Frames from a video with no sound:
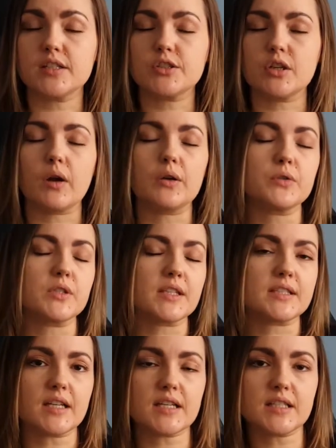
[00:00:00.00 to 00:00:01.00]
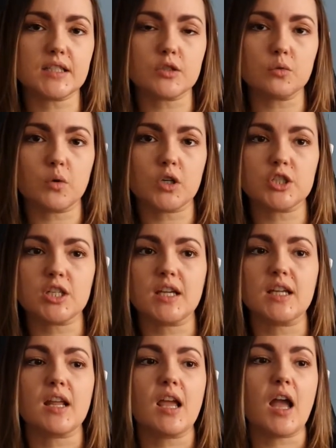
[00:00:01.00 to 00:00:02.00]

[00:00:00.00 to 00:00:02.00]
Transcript: so I was excited to watch it.